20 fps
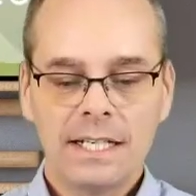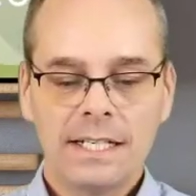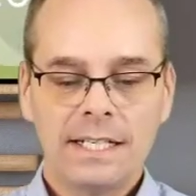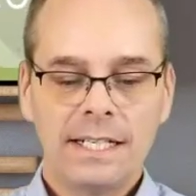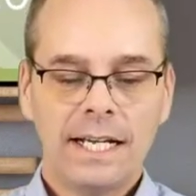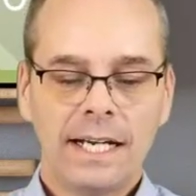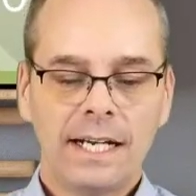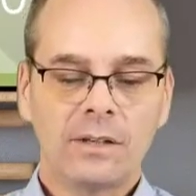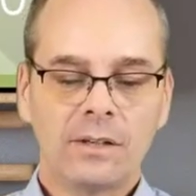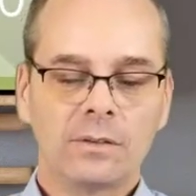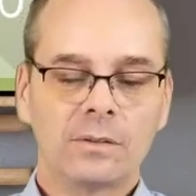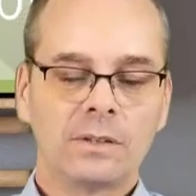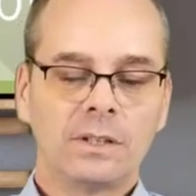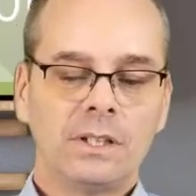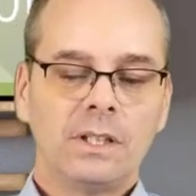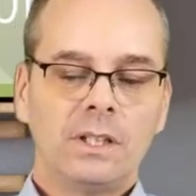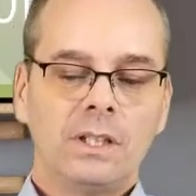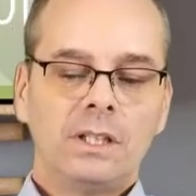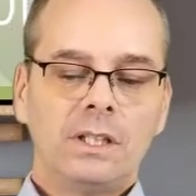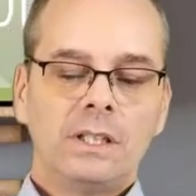Now,
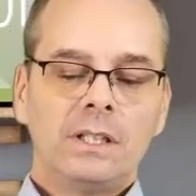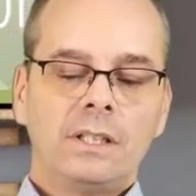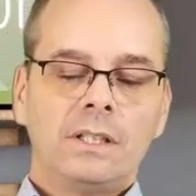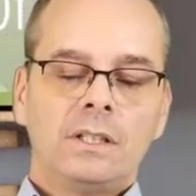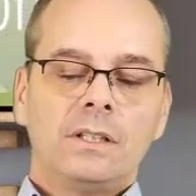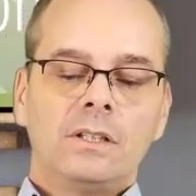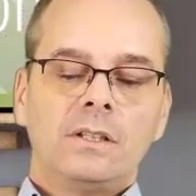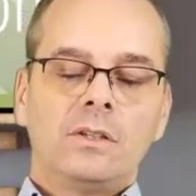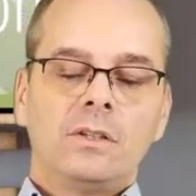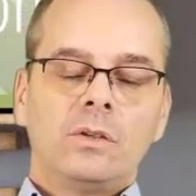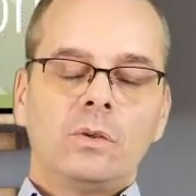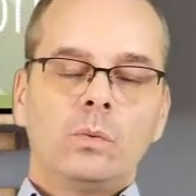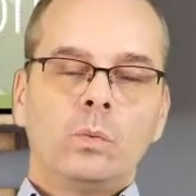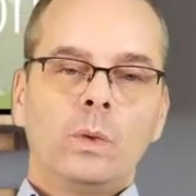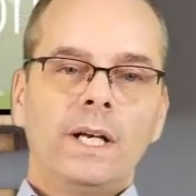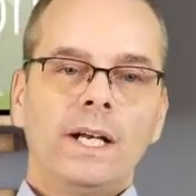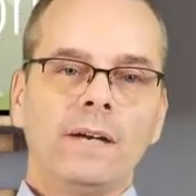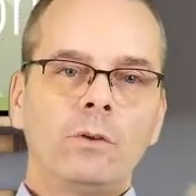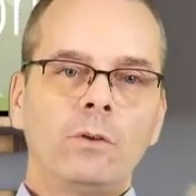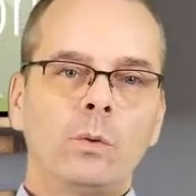
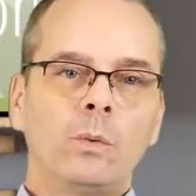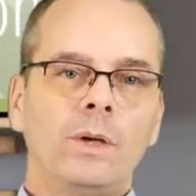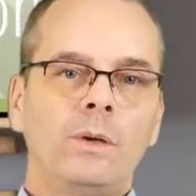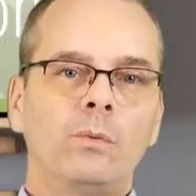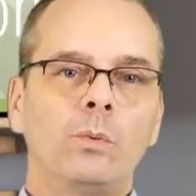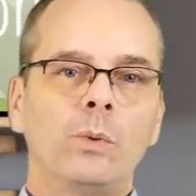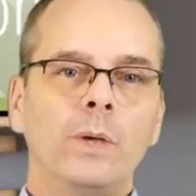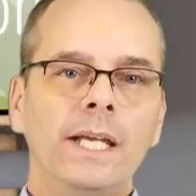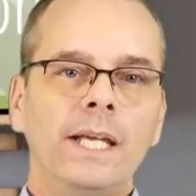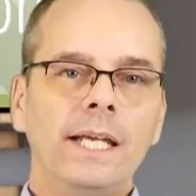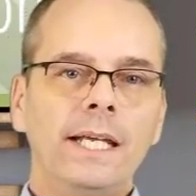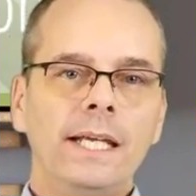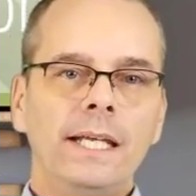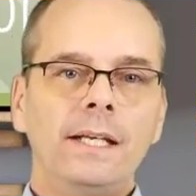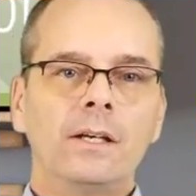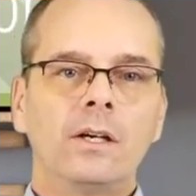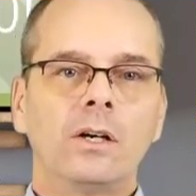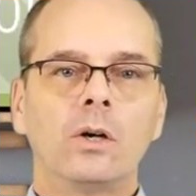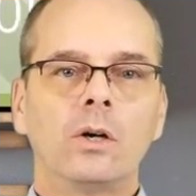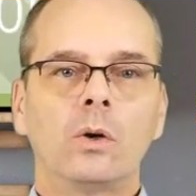whenever we
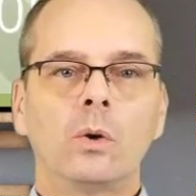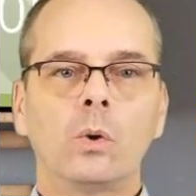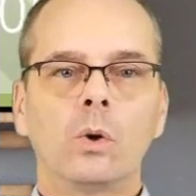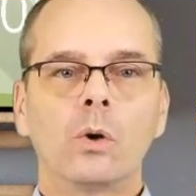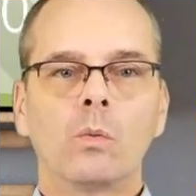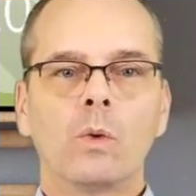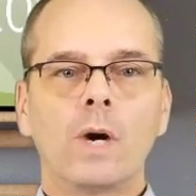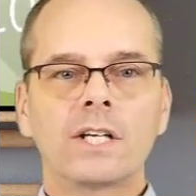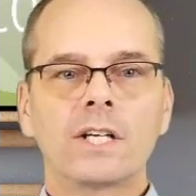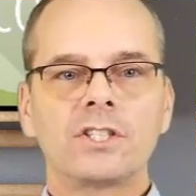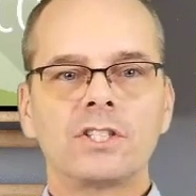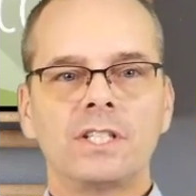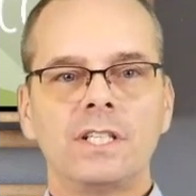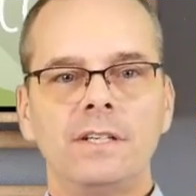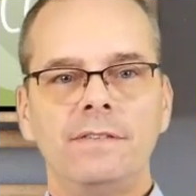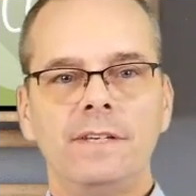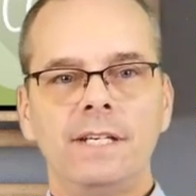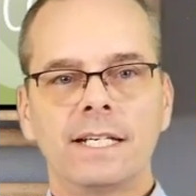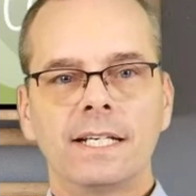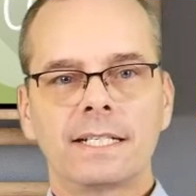read or watch
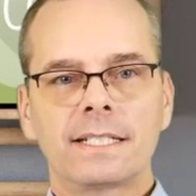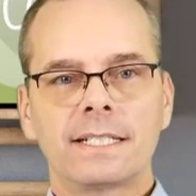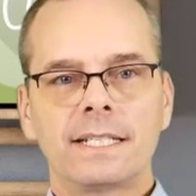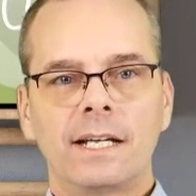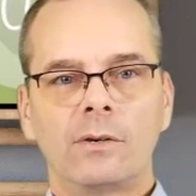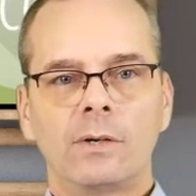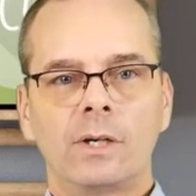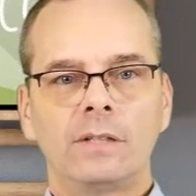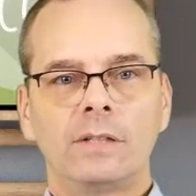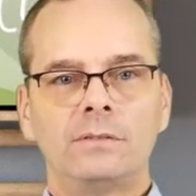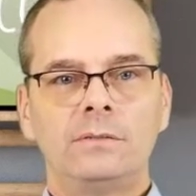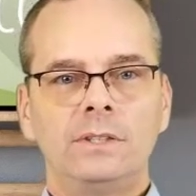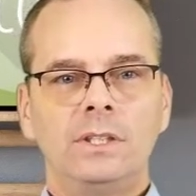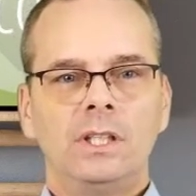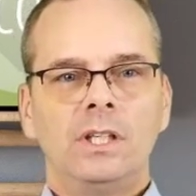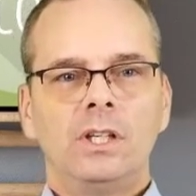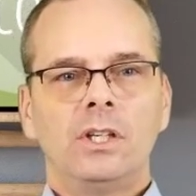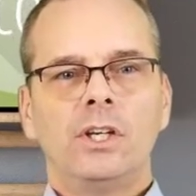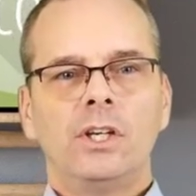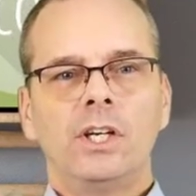TV, etc.,
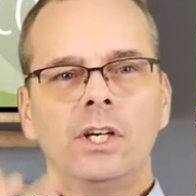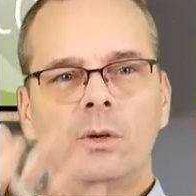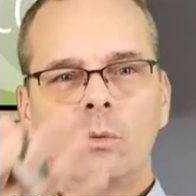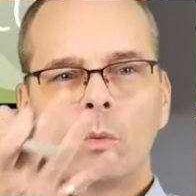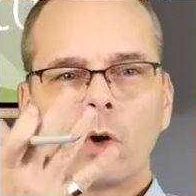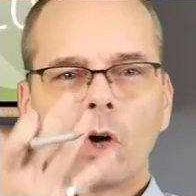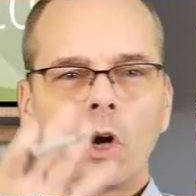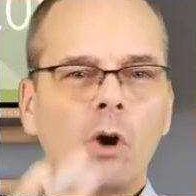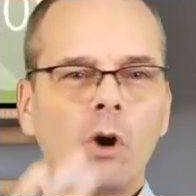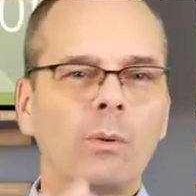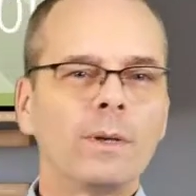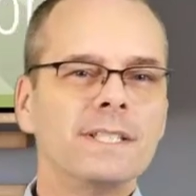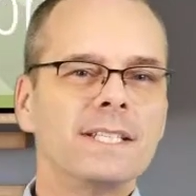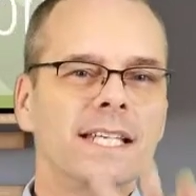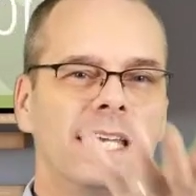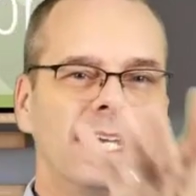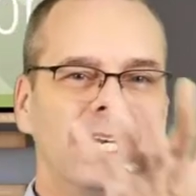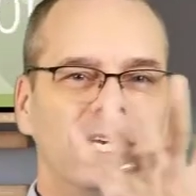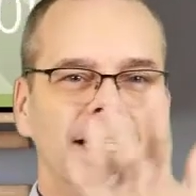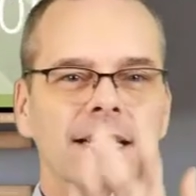we're always
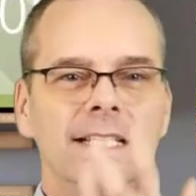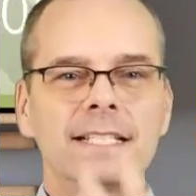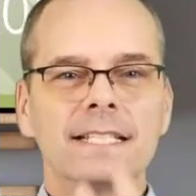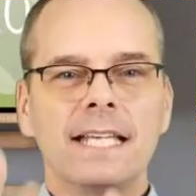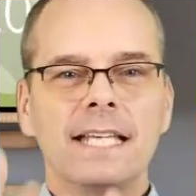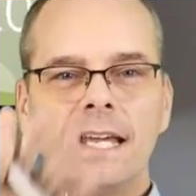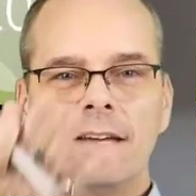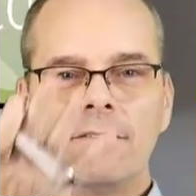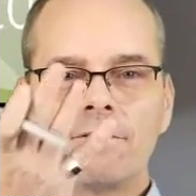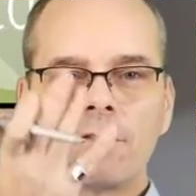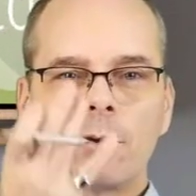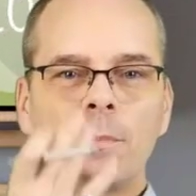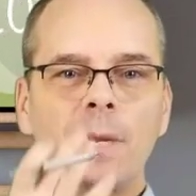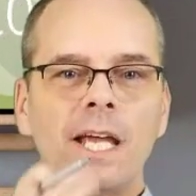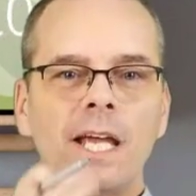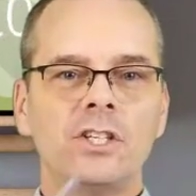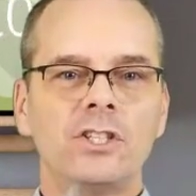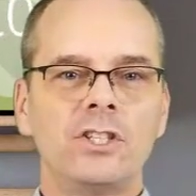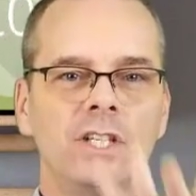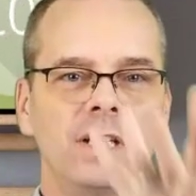getting this
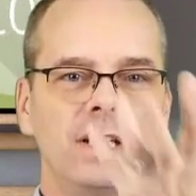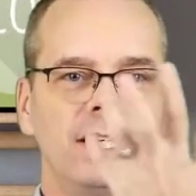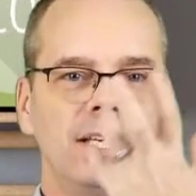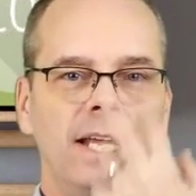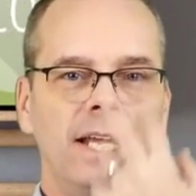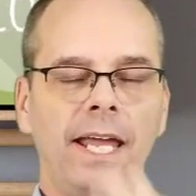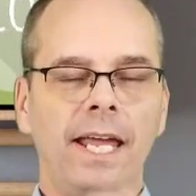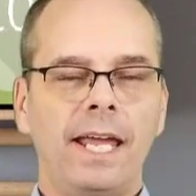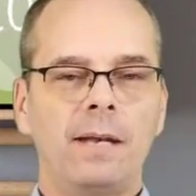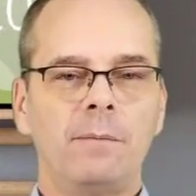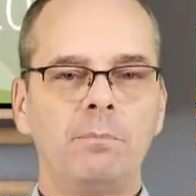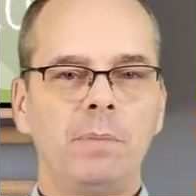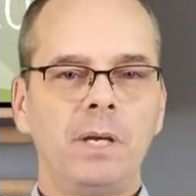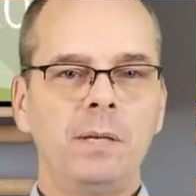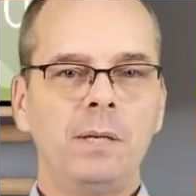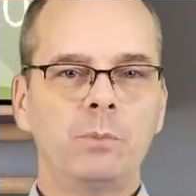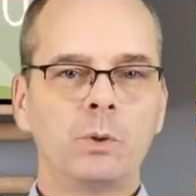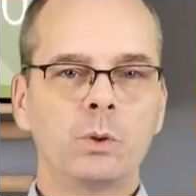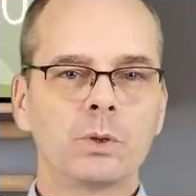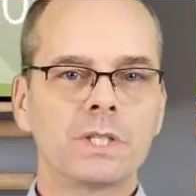information and
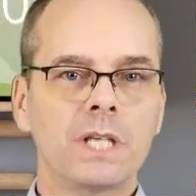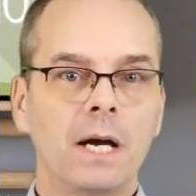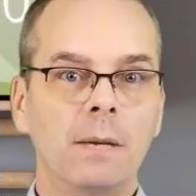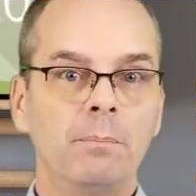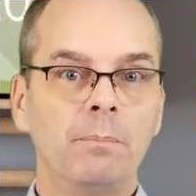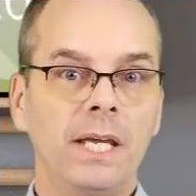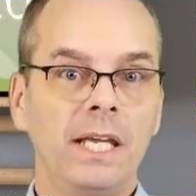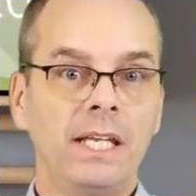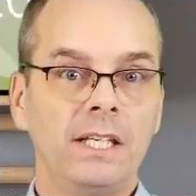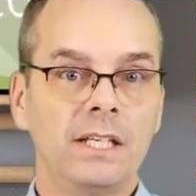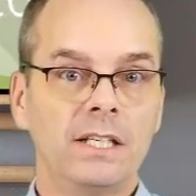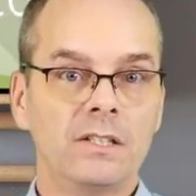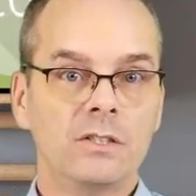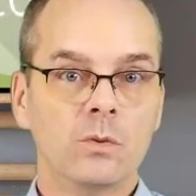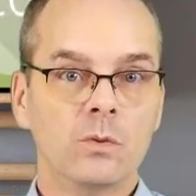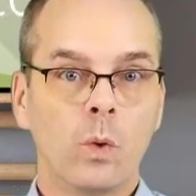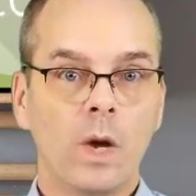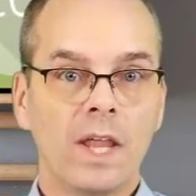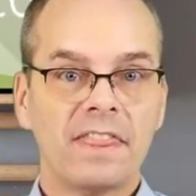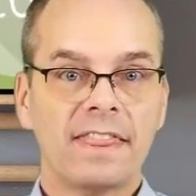people's opinions,
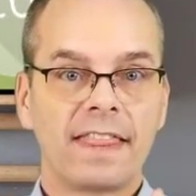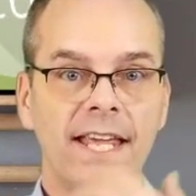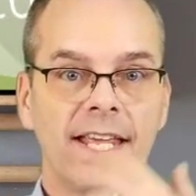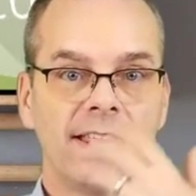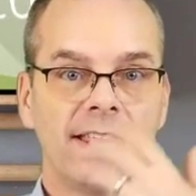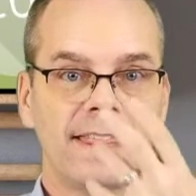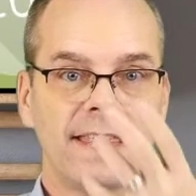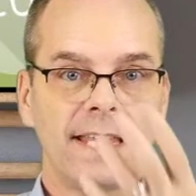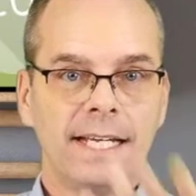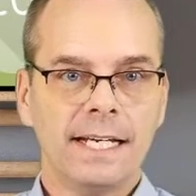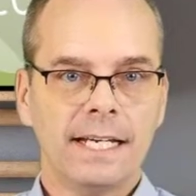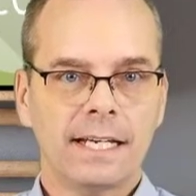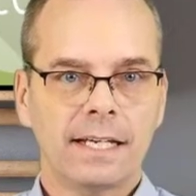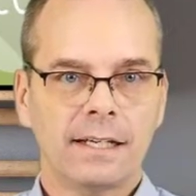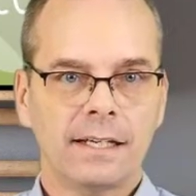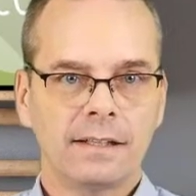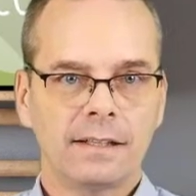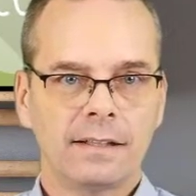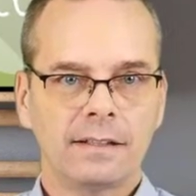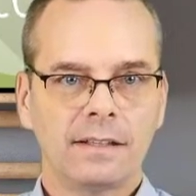what they think.
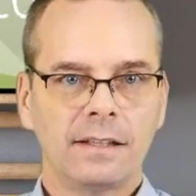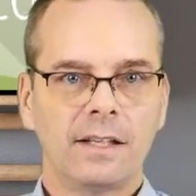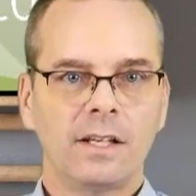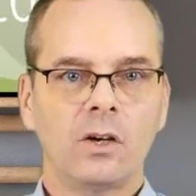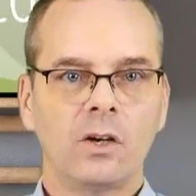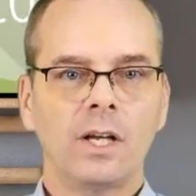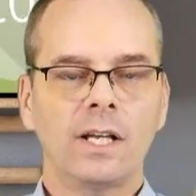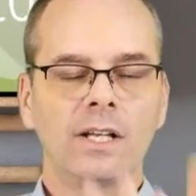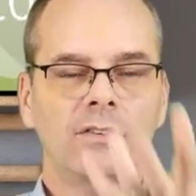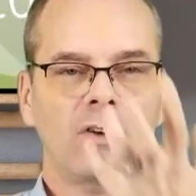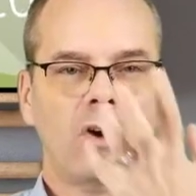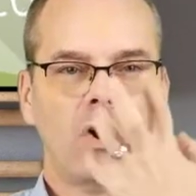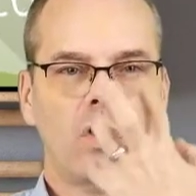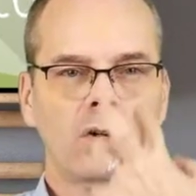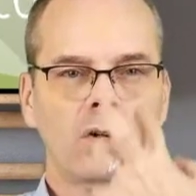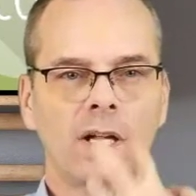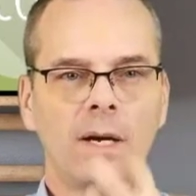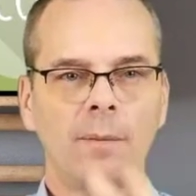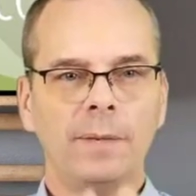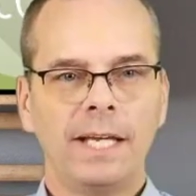It's
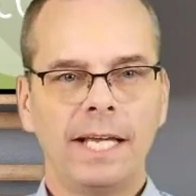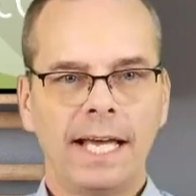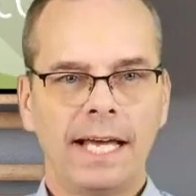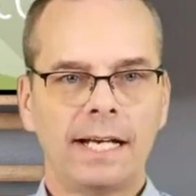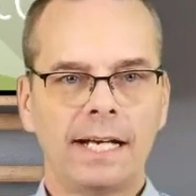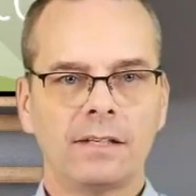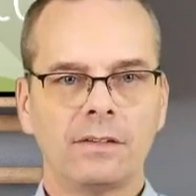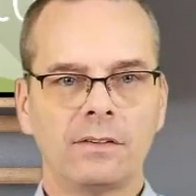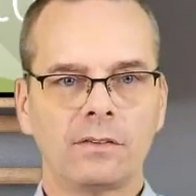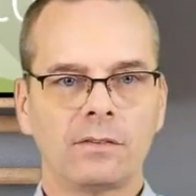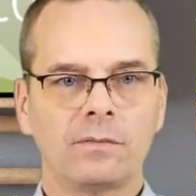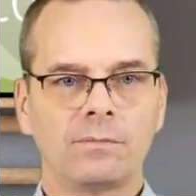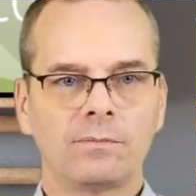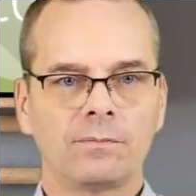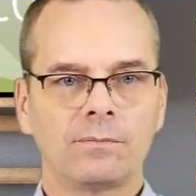all coming at us.